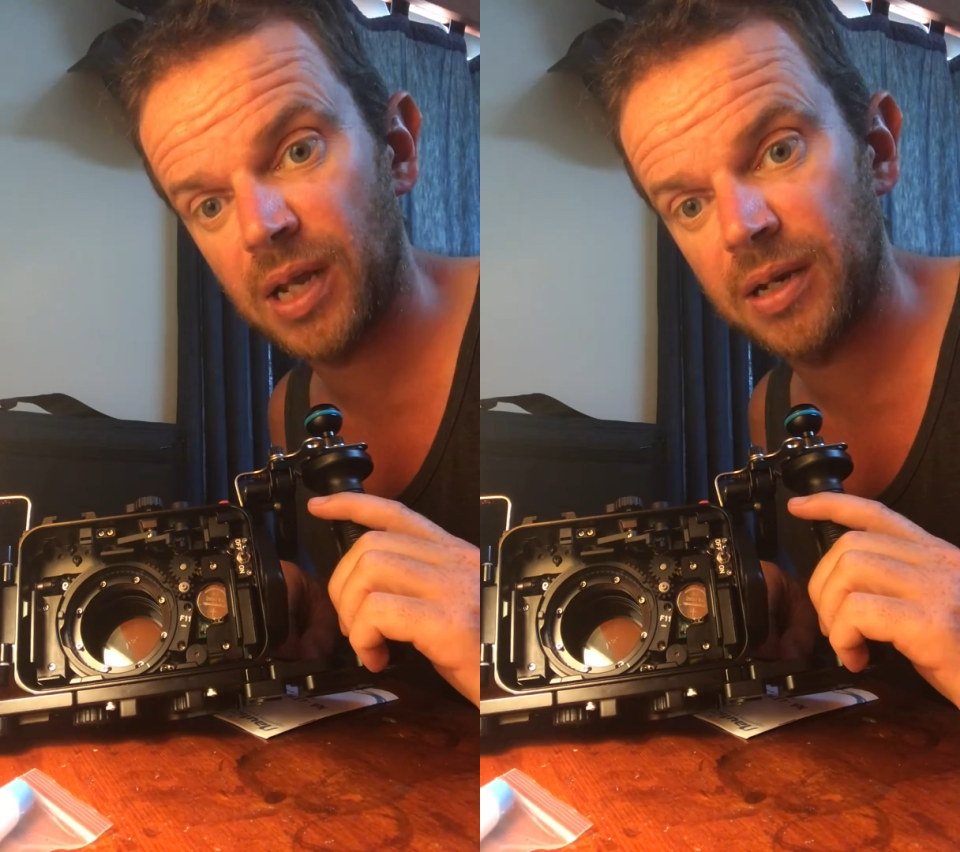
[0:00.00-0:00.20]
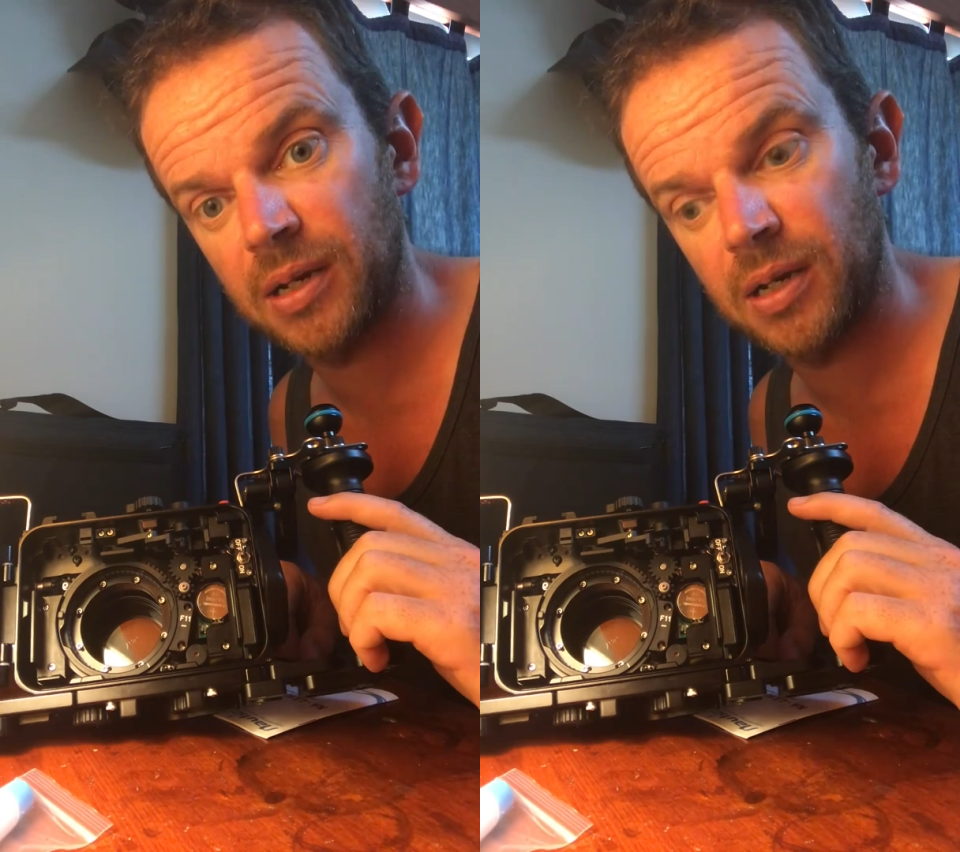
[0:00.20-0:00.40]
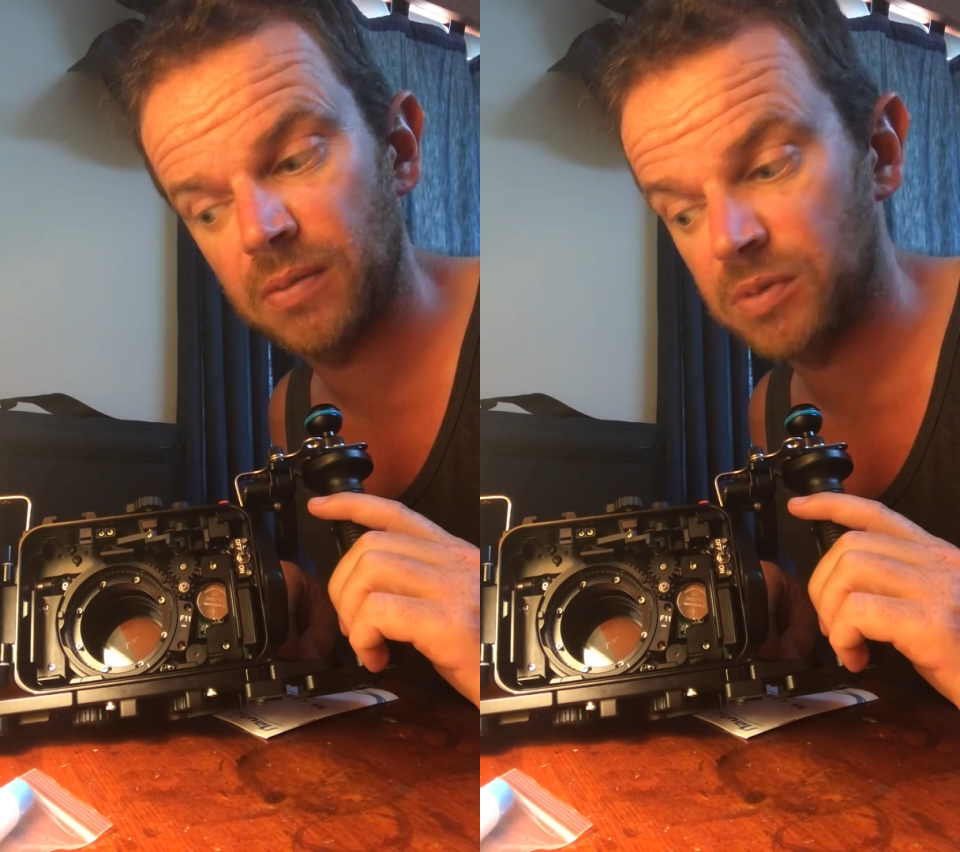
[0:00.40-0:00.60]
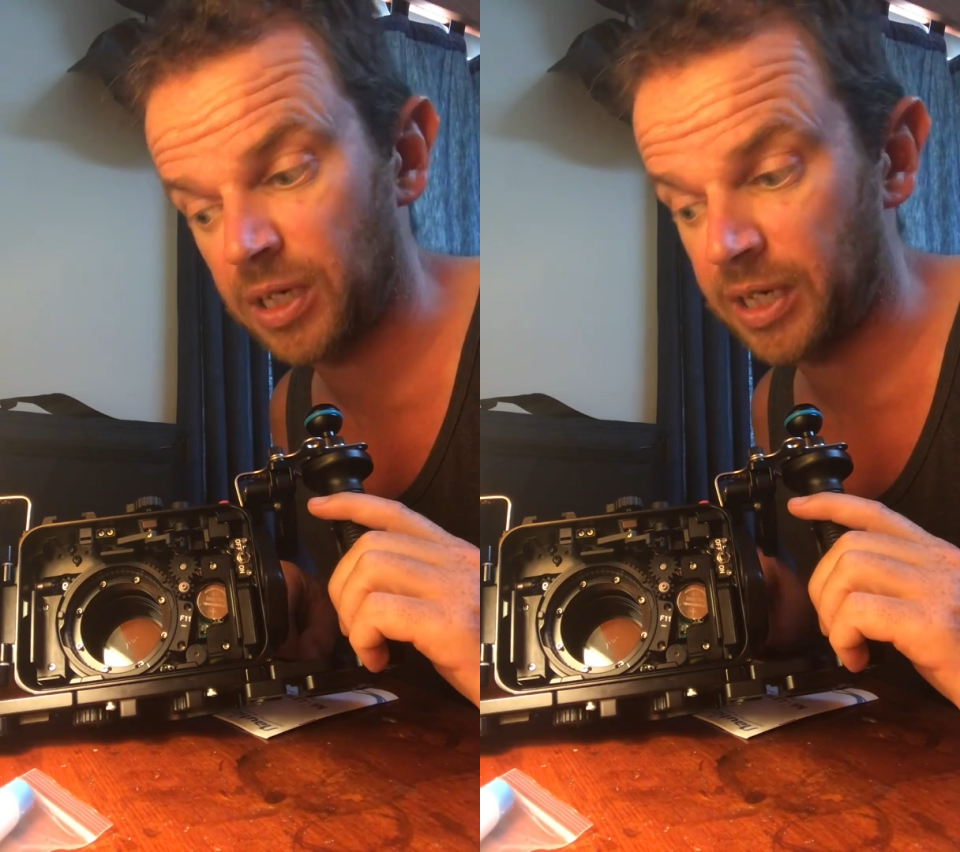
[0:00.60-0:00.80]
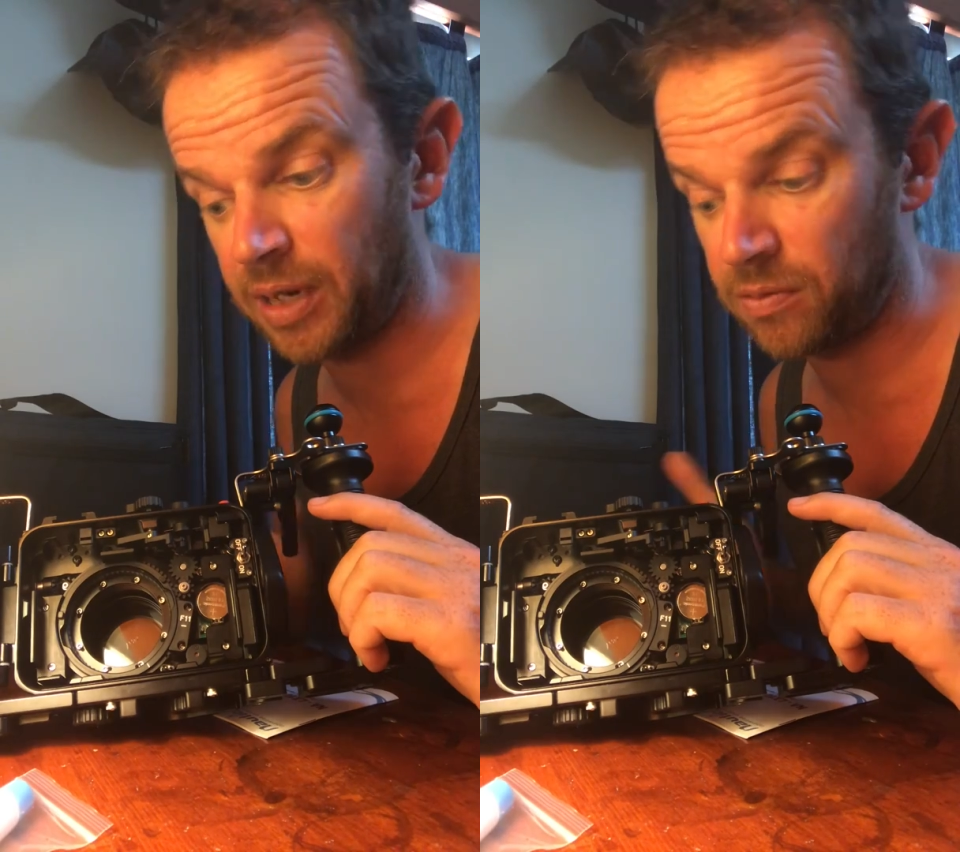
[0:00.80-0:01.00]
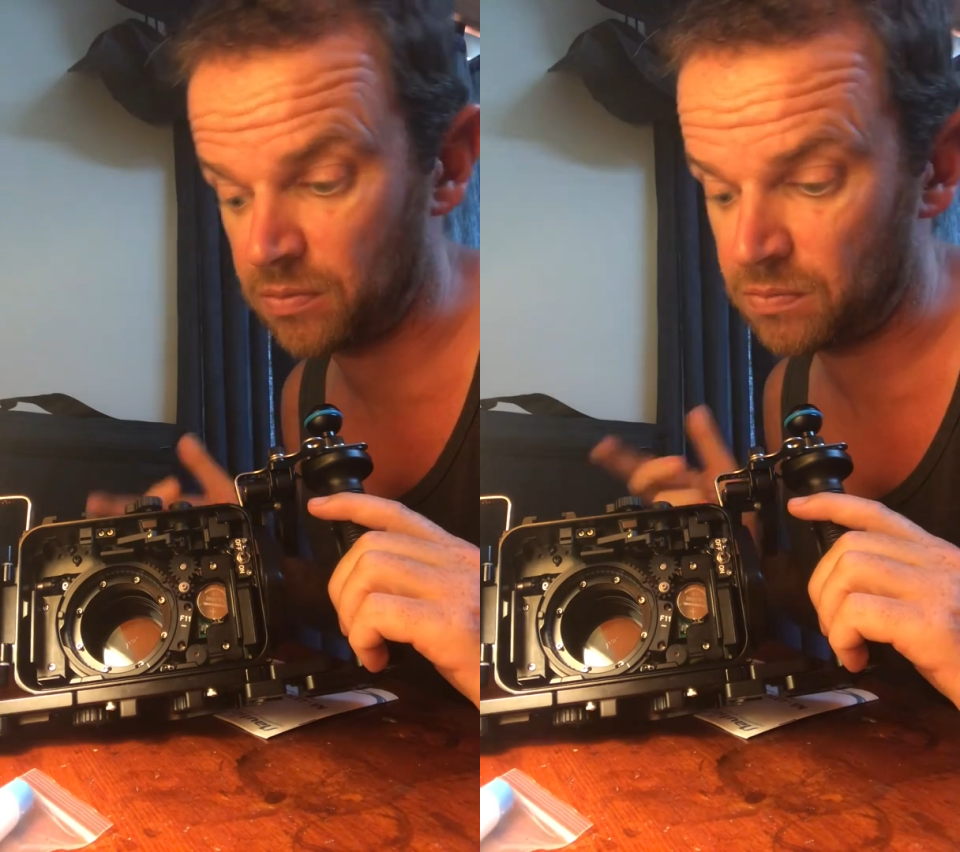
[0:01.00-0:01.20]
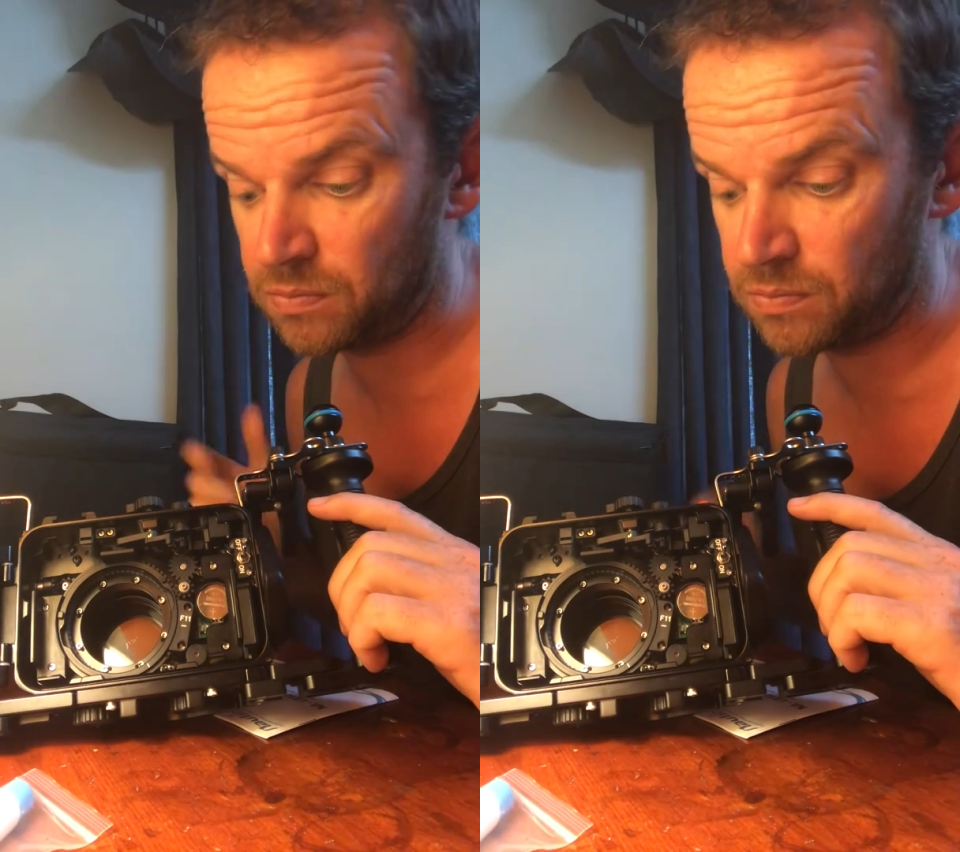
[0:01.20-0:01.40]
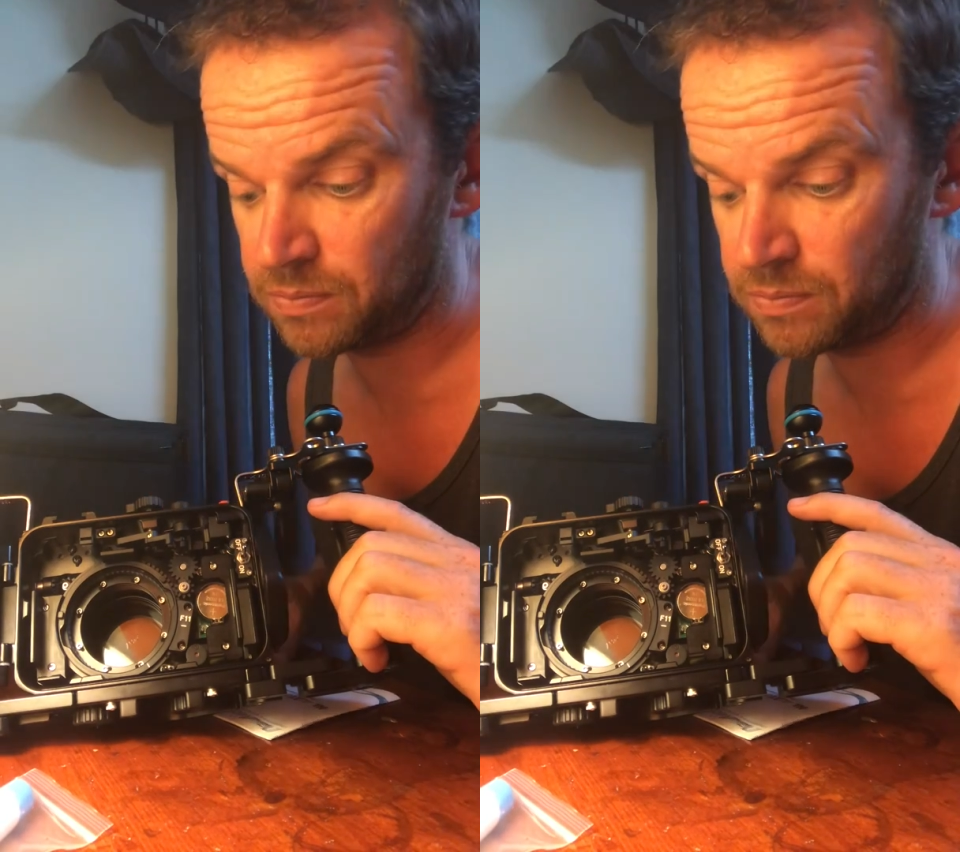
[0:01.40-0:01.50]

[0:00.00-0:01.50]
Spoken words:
And take care and